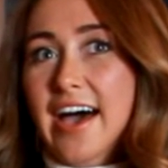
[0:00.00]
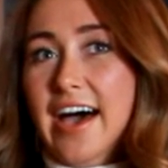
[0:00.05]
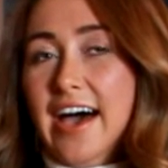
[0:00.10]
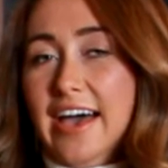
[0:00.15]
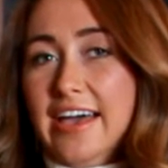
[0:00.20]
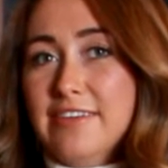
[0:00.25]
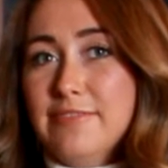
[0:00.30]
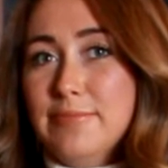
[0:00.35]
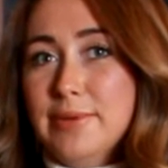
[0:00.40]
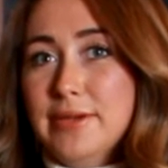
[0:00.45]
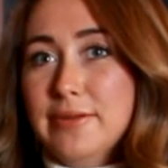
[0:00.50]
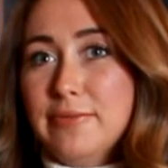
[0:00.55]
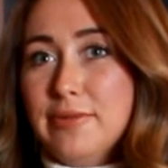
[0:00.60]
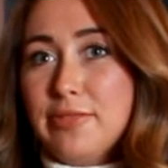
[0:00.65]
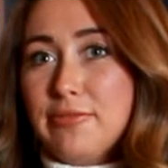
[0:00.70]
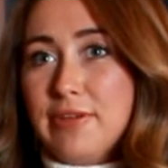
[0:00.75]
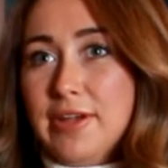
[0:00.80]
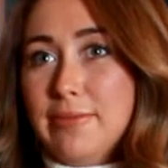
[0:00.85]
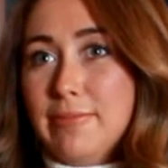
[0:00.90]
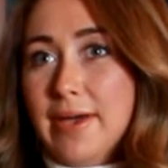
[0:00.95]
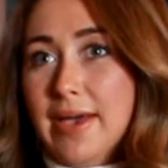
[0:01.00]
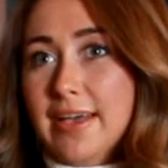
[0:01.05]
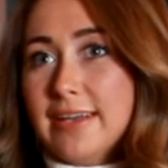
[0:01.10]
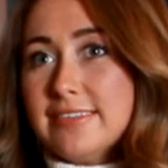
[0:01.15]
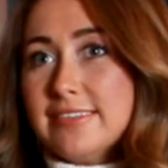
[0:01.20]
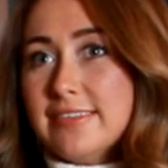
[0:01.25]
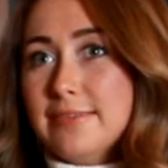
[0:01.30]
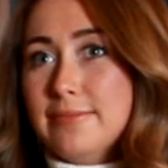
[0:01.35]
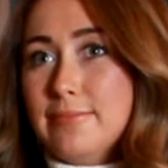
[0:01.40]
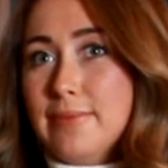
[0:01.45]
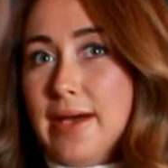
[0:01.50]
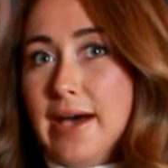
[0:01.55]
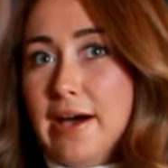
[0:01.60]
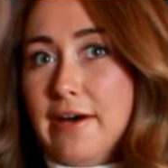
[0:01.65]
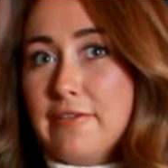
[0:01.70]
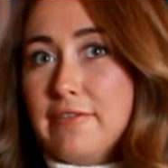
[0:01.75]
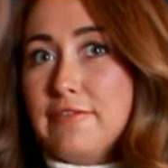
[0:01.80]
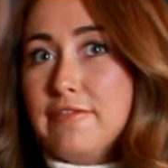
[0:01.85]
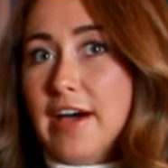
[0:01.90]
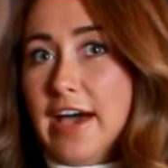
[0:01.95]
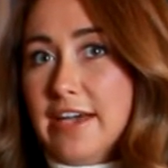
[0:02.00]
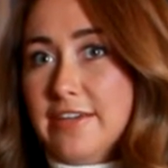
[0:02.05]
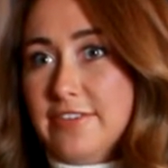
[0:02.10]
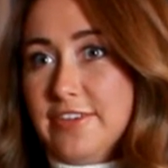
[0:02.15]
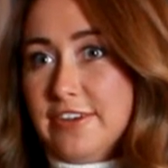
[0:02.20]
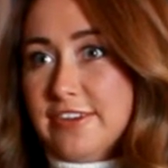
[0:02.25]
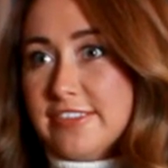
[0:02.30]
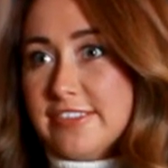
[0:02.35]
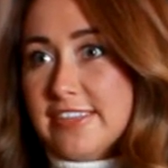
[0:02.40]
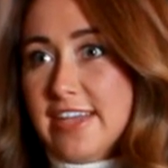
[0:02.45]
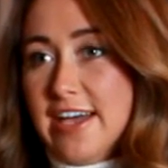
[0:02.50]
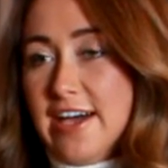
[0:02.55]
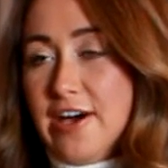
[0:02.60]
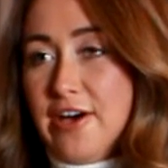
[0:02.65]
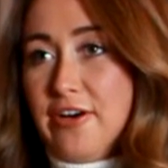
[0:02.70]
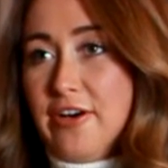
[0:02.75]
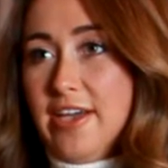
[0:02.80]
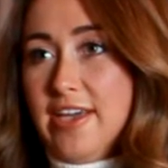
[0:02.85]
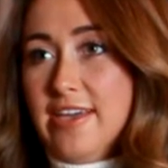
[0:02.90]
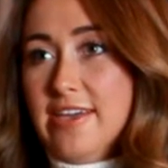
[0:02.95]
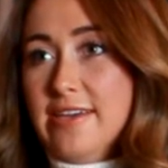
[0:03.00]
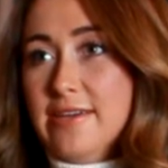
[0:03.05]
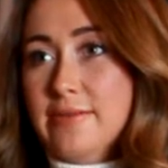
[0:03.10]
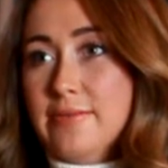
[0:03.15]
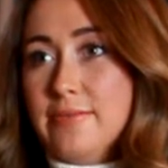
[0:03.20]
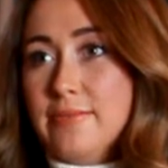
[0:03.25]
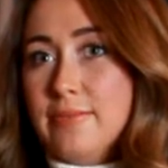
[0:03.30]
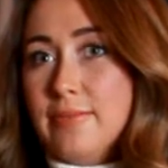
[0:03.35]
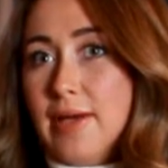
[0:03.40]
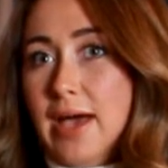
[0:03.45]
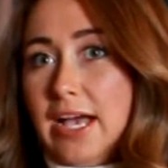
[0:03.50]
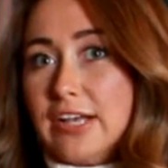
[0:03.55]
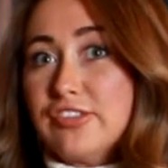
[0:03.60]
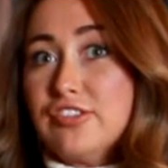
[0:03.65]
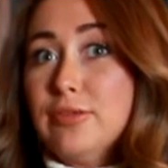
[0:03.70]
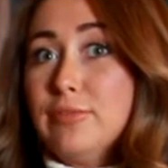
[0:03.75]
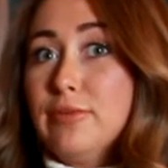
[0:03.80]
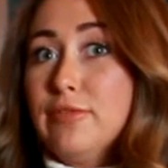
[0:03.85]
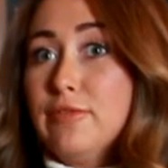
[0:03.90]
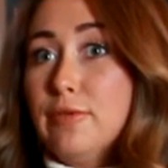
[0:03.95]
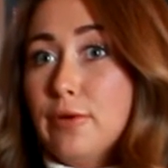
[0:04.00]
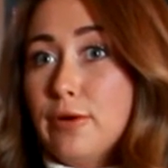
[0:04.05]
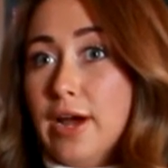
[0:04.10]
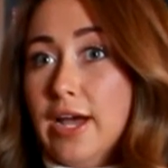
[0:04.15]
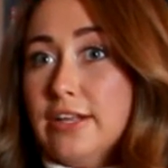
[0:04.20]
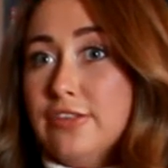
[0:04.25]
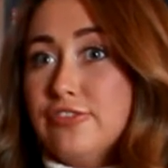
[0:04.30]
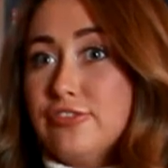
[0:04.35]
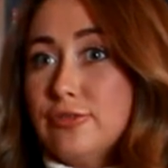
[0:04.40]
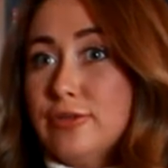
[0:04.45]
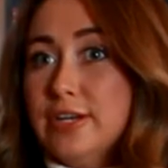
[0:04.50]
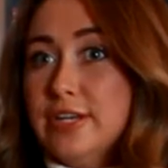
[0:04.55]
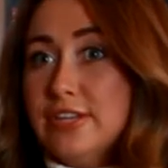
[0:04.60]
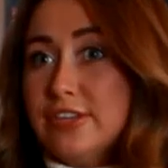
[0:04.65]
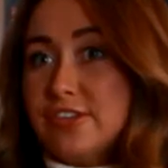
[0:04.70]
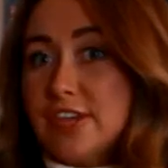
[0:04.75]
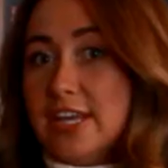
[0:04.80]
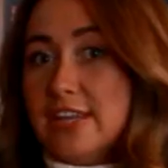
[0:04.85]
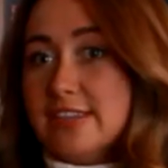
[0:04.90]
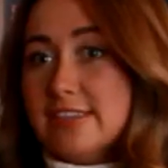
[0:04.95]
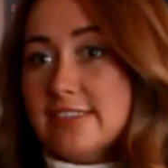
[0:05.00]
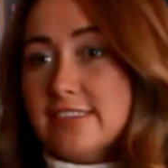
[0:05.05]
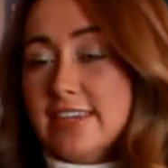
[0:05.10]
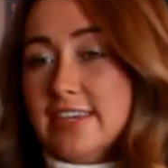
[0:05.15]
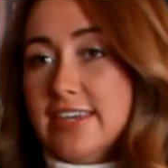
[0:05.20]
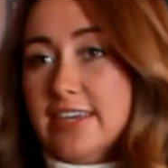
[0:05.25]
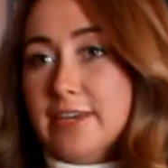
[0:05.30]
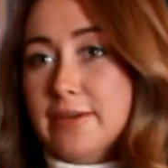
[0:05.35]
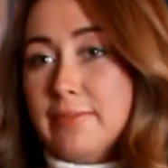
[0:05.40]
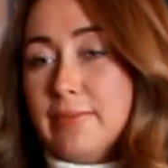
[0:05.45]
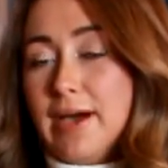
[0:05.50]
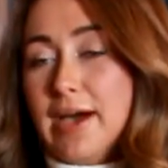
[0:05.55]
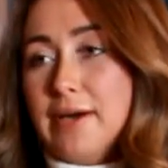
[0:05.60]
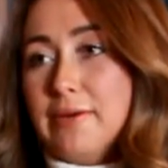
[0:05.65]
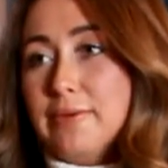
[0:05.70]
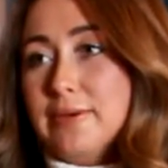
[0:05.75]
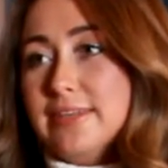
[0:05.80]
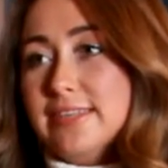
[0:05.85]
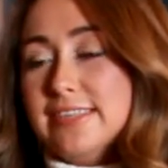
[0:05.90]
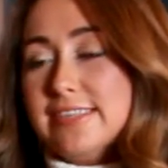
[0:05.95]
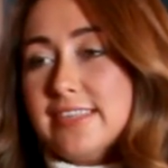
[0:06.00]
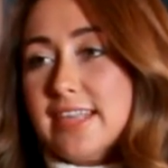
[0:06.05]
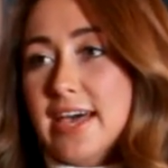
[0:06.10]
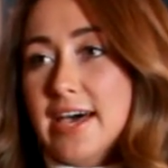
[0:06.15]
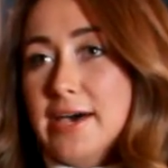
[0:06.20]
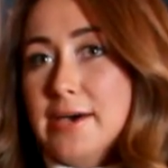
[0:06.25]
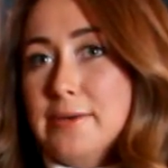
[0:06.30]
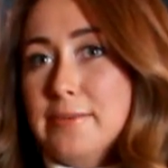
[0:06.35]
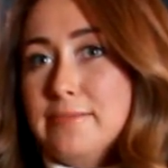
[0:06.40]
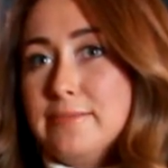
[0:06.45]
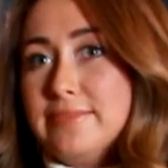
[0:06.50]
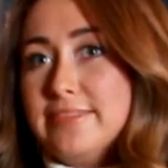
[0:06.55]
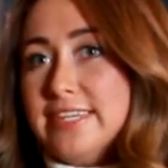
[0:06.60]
I've been with RE/MAX about five years now, and actually, before I joined Jay's team, I was um,